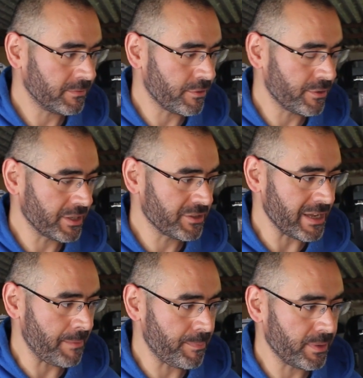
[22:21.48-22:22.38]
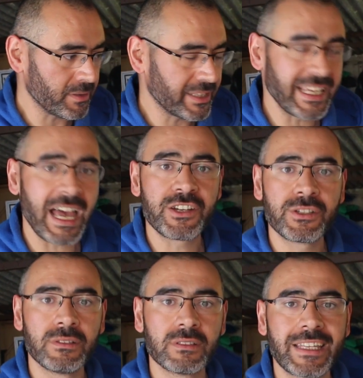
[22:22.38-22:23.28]
for example, the
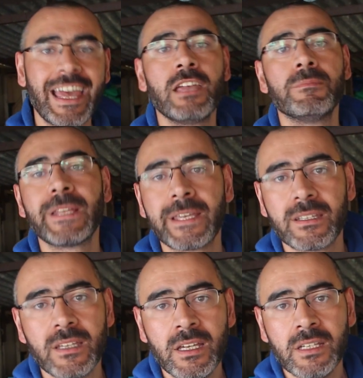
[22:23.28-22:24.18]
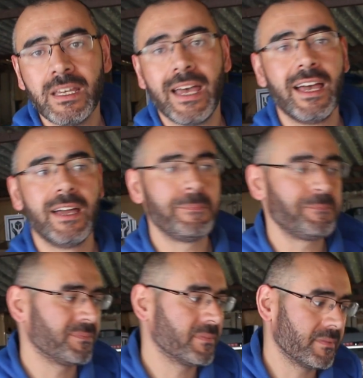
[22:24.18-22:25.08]
actual cabling,
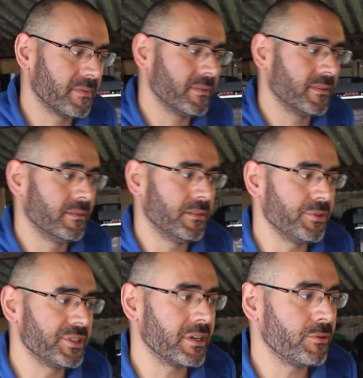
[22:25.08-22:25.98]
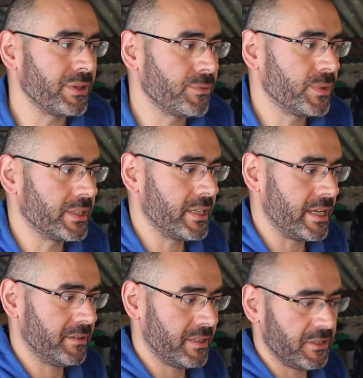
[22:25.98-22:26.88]
the reason I went with
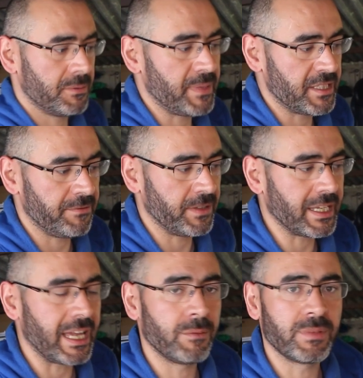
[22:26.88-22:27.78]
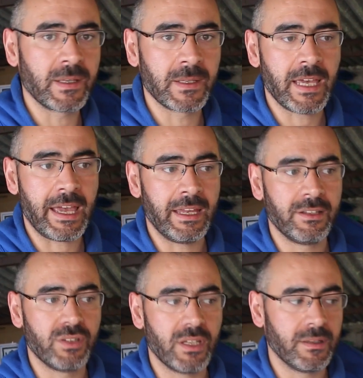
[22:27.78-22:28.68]
this specific cabling
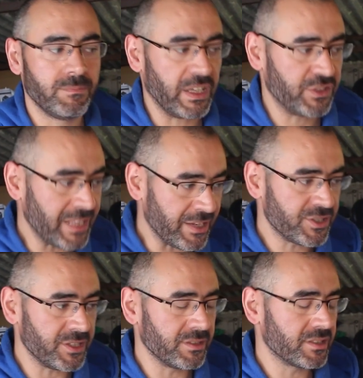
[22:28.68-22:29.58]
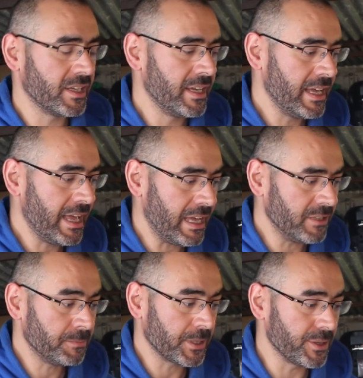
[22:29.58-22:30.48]
and extension
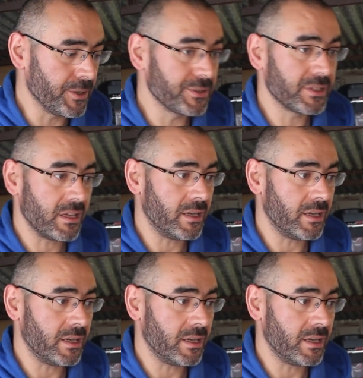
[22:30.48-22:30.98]
is because